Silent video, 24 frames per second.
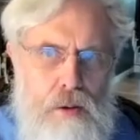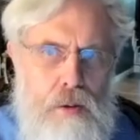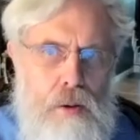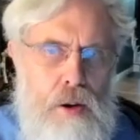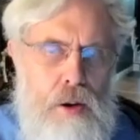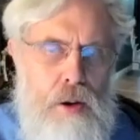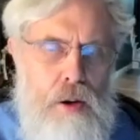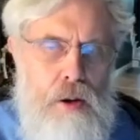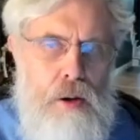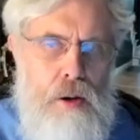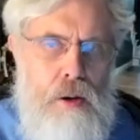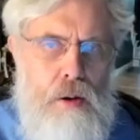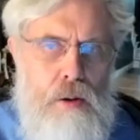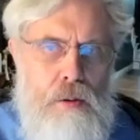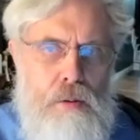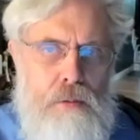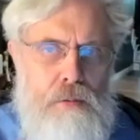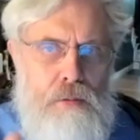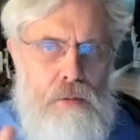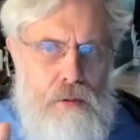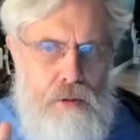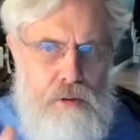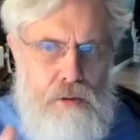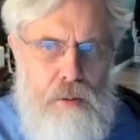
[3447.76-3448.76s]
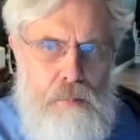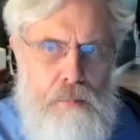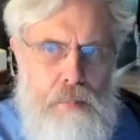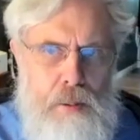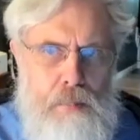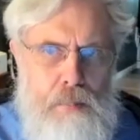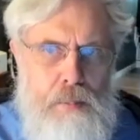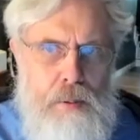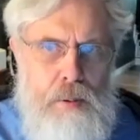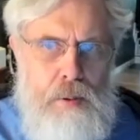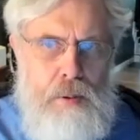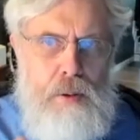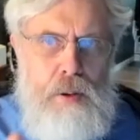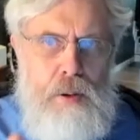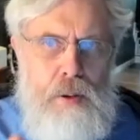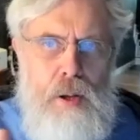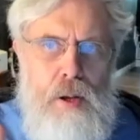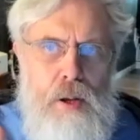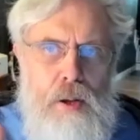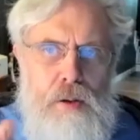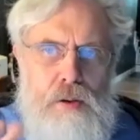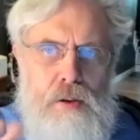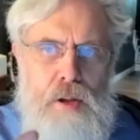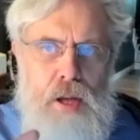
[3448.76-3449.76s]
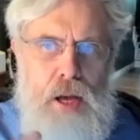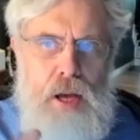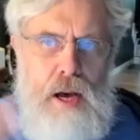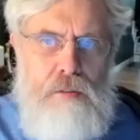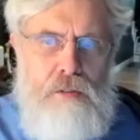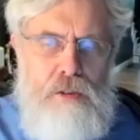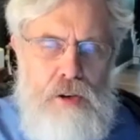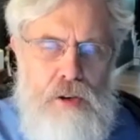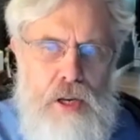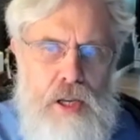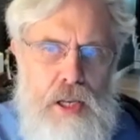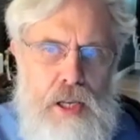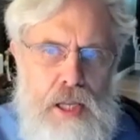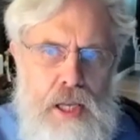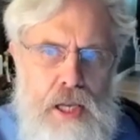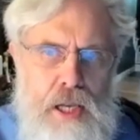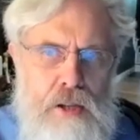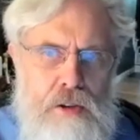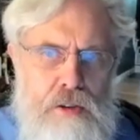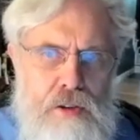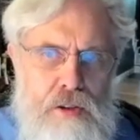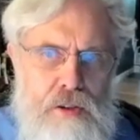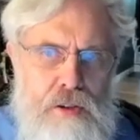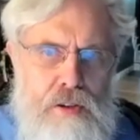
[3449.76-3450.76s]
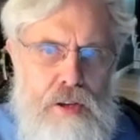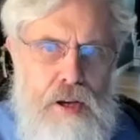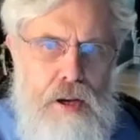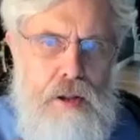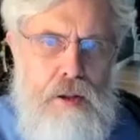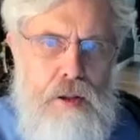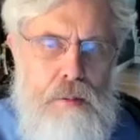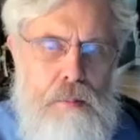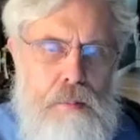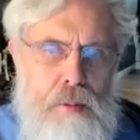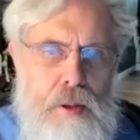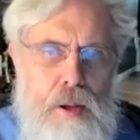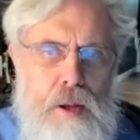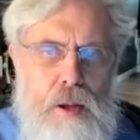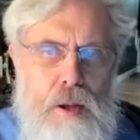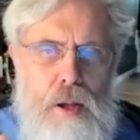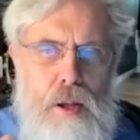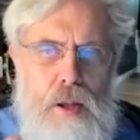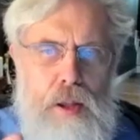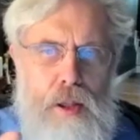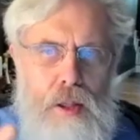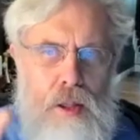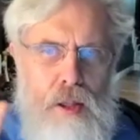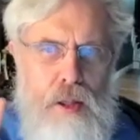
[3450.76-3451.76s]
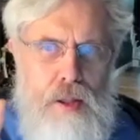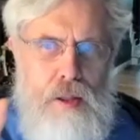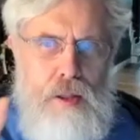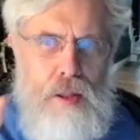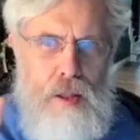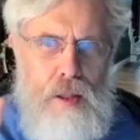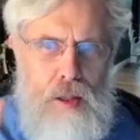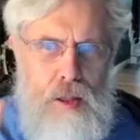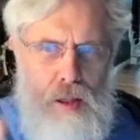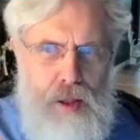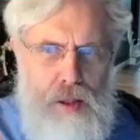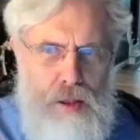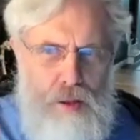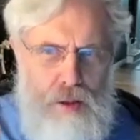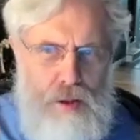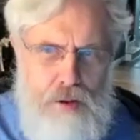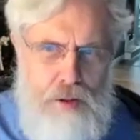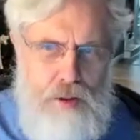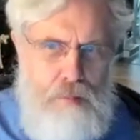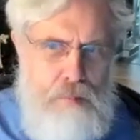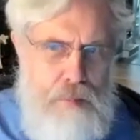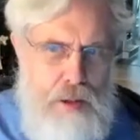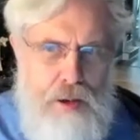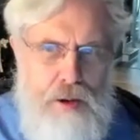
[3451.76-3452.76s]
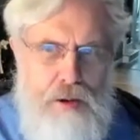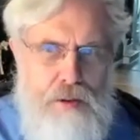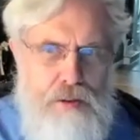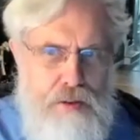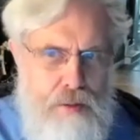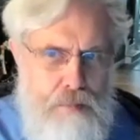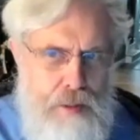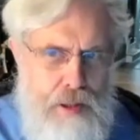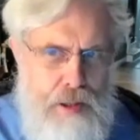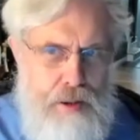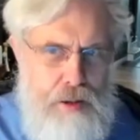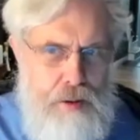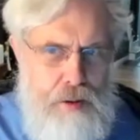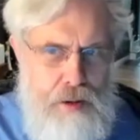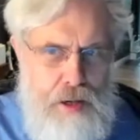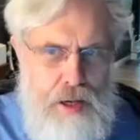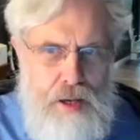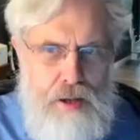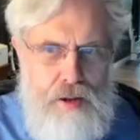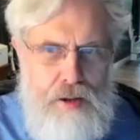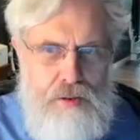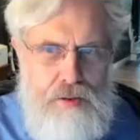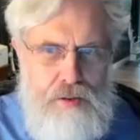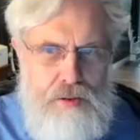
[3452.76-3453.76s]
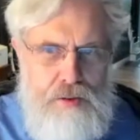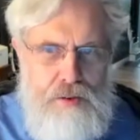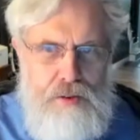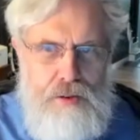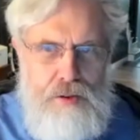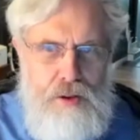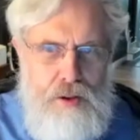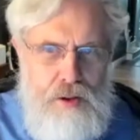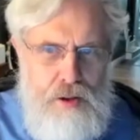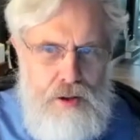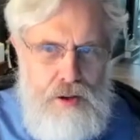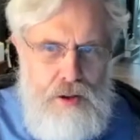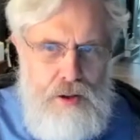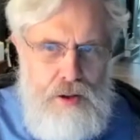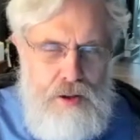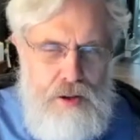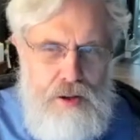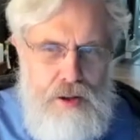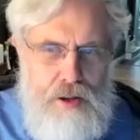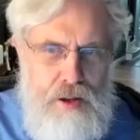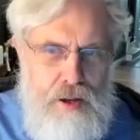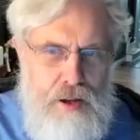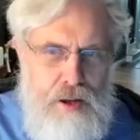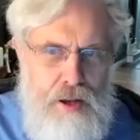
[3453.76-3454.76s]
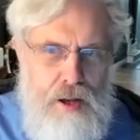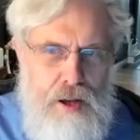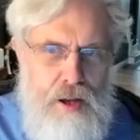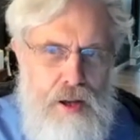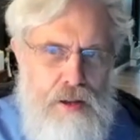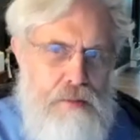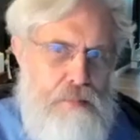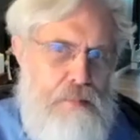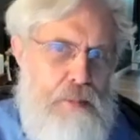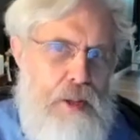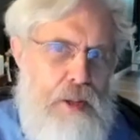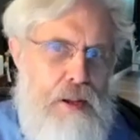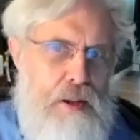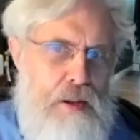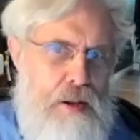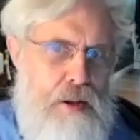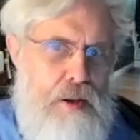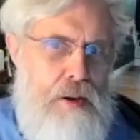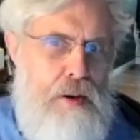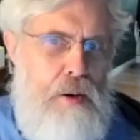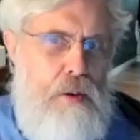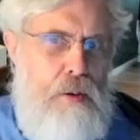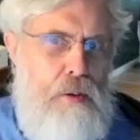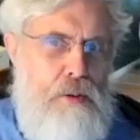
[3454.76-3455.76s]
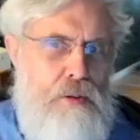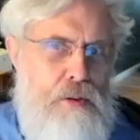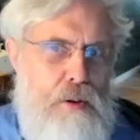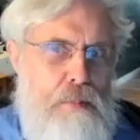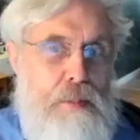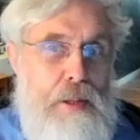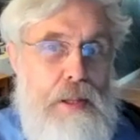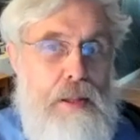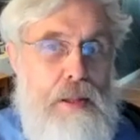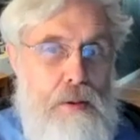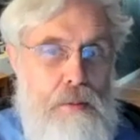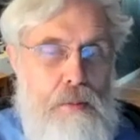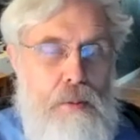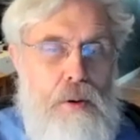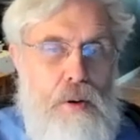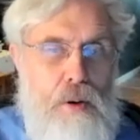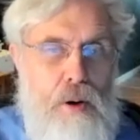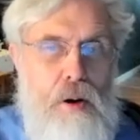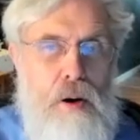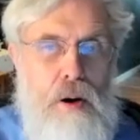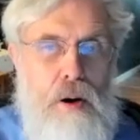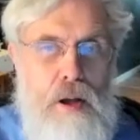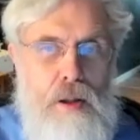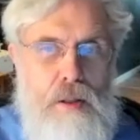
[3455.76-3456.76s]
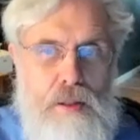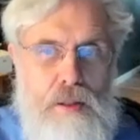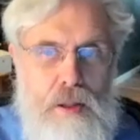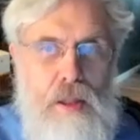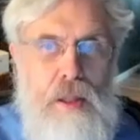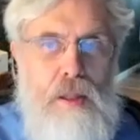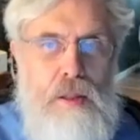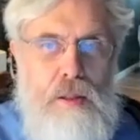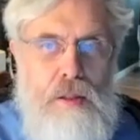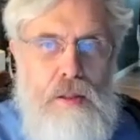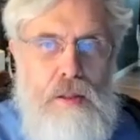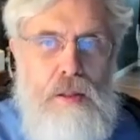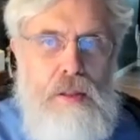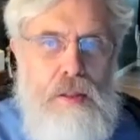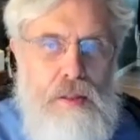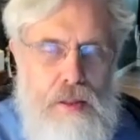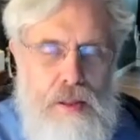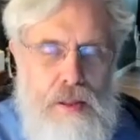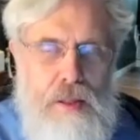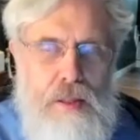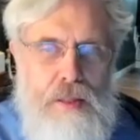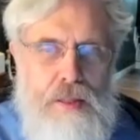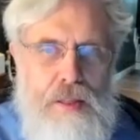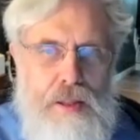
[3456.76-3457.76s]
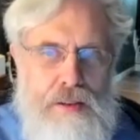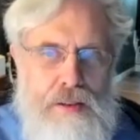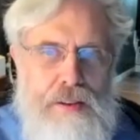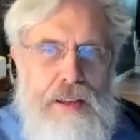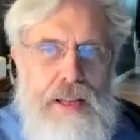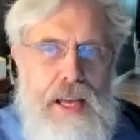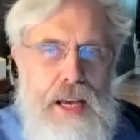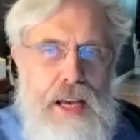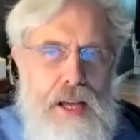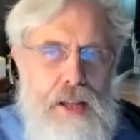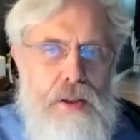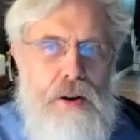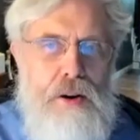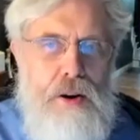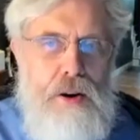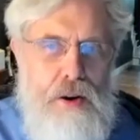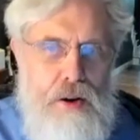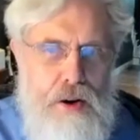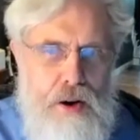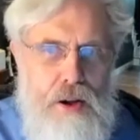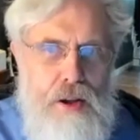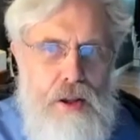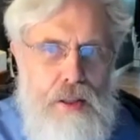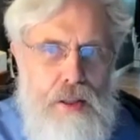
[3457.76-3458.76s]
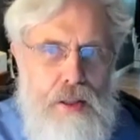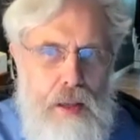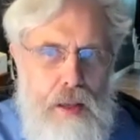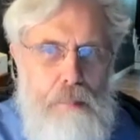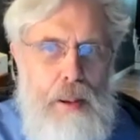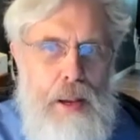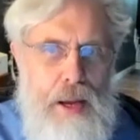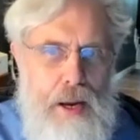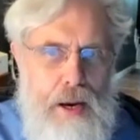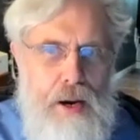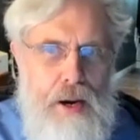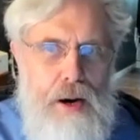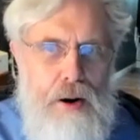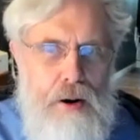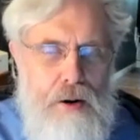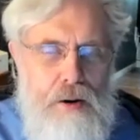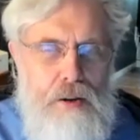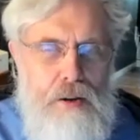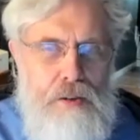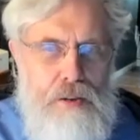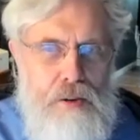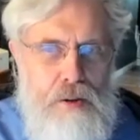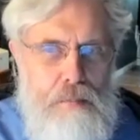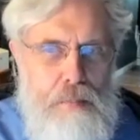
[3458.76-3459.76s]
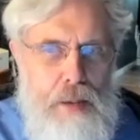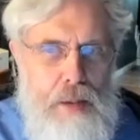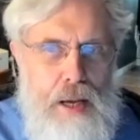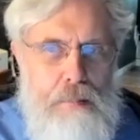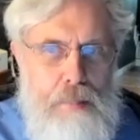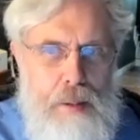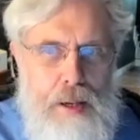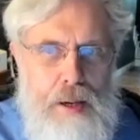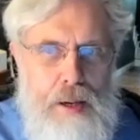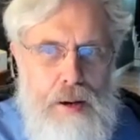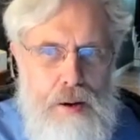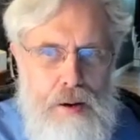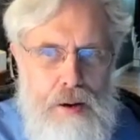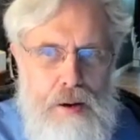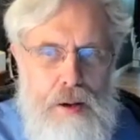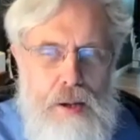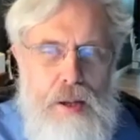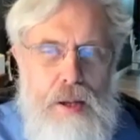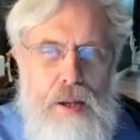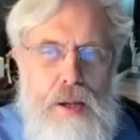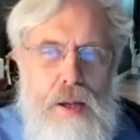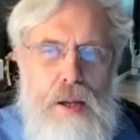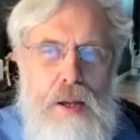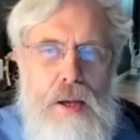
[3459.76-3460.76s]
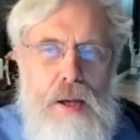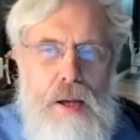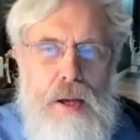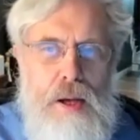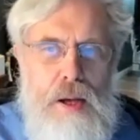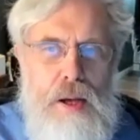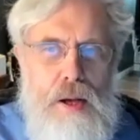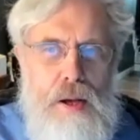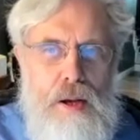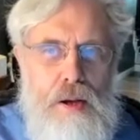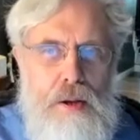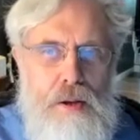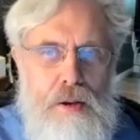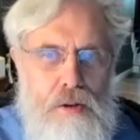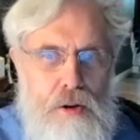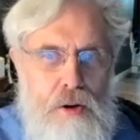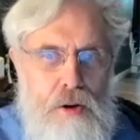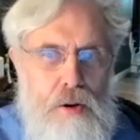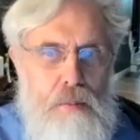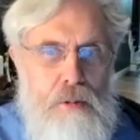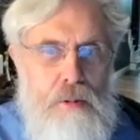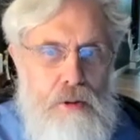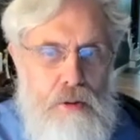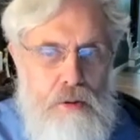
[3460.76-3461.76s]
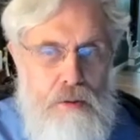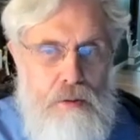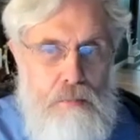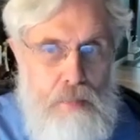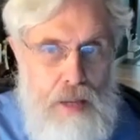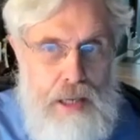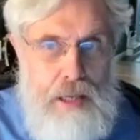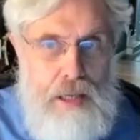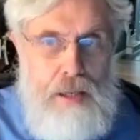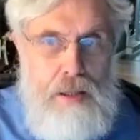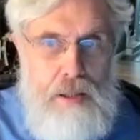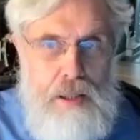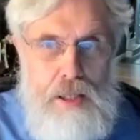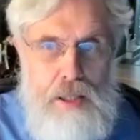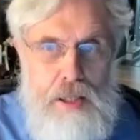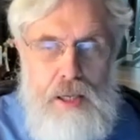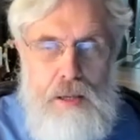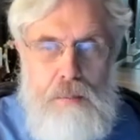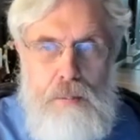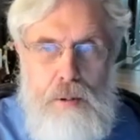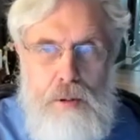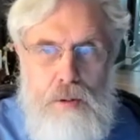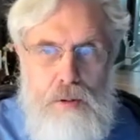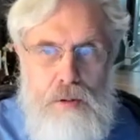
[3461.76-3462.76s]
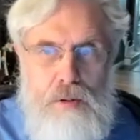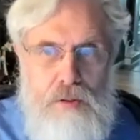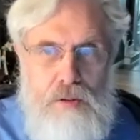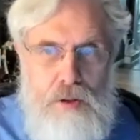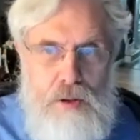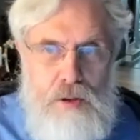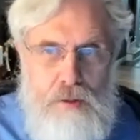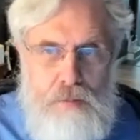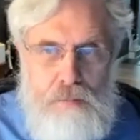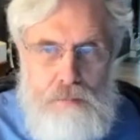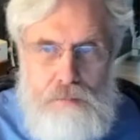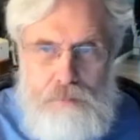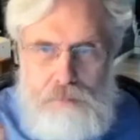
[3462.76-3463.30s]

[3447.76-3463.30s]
uh, for some people to have genetic counseling tell them that you know they married somebody who has uh, a, a, you know something that will call that that together that pair is a bad pair uh, in terms of medically producing.